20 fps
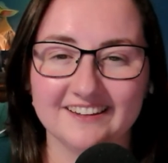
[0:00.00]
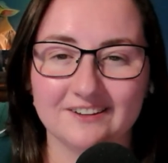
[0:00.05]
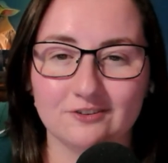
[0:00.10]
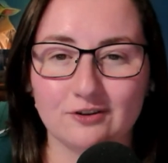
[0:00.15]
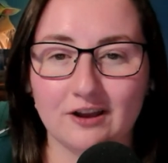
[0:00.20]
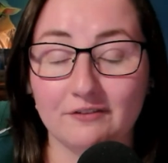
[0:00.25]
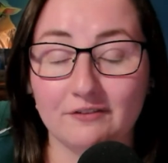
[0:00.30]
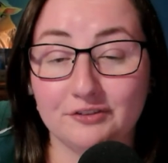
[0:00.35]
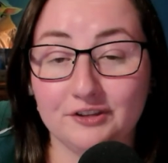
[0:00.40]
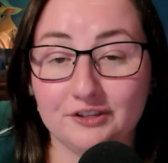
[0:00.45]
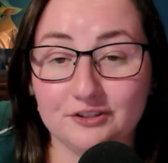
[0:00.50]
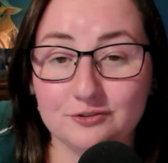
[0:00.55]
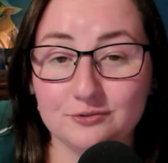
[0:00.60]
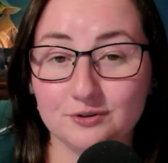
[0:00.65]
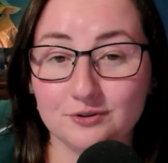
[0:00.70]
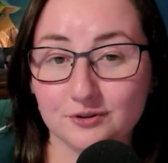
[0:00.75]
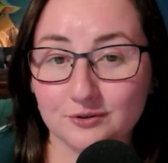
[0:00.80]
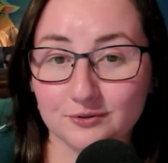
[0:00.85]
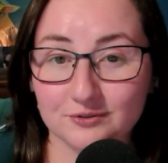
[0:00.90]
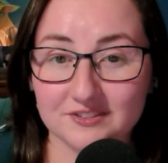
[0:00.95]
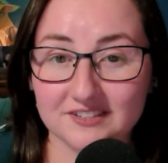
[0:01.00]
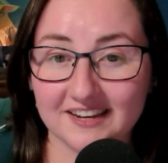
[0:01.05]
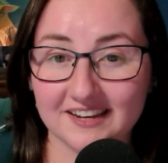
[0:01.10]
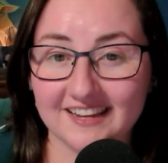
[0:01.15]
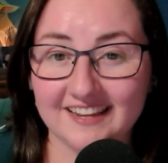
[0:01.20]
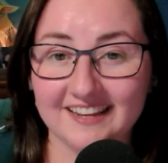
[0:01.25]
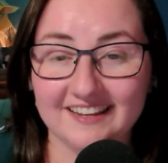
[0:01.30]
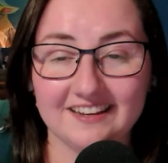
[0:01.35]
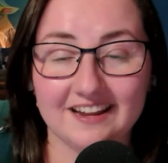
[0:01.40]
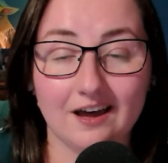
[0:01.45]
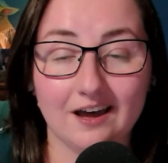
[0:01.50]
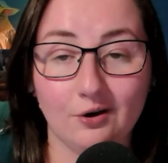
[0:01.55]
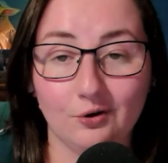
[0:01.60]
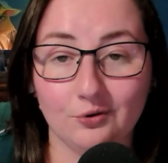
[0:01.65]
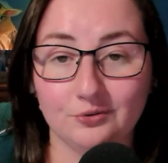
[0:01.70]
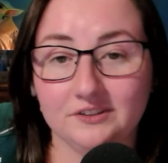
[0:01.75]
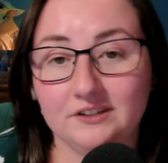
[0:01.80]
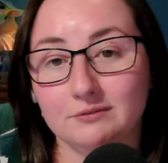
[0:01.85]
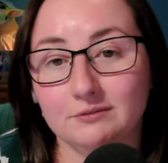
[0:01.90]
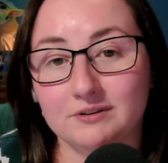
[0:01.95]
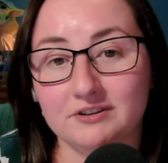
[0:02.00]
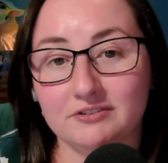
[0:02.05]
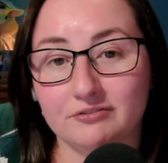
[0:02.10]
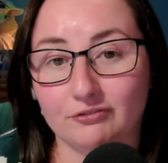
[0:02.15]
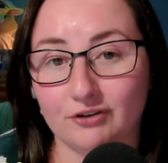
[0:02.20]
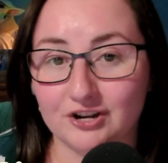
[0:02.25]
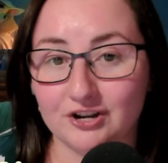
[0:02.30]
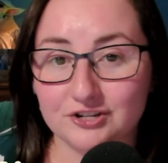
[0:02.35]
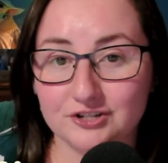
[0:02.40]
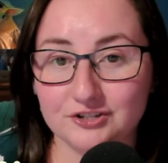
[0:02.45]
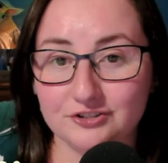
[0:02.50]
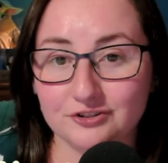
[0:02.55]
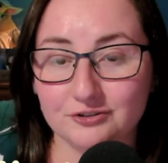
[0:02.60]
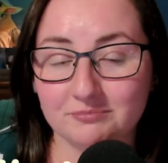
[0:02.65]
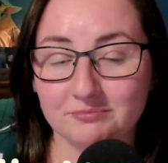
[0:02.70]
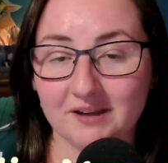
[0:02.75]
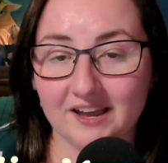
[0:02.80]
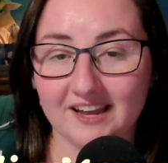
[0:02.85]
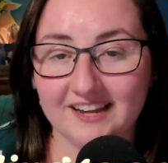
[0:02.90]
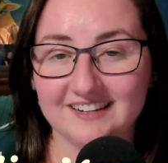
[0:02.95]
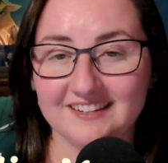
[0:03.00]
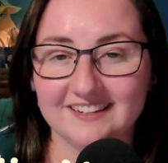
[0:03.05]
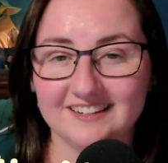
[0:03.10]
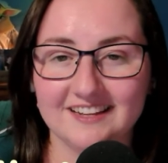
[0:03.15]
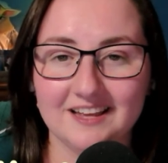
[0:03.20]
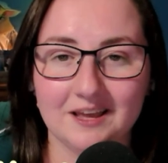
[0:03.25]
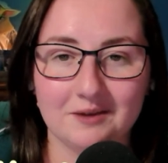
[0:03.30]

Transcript: Traveling to a new city not only refreshes your mind,